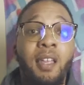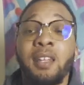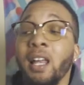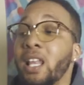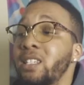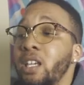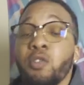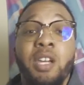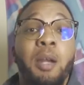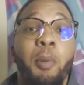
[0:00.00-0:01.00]
Now let's say you
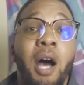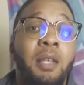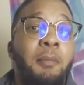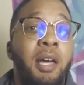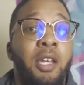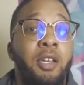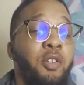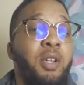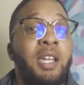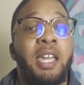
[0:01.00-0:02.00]
get a poly
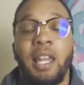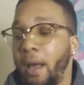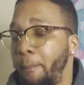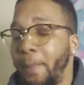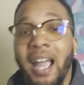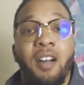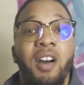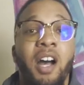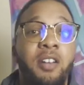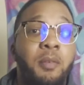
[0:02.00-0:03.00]
You can get a pack of
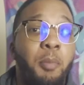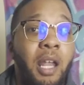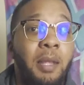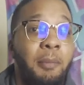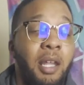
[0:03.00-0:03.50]
100 poly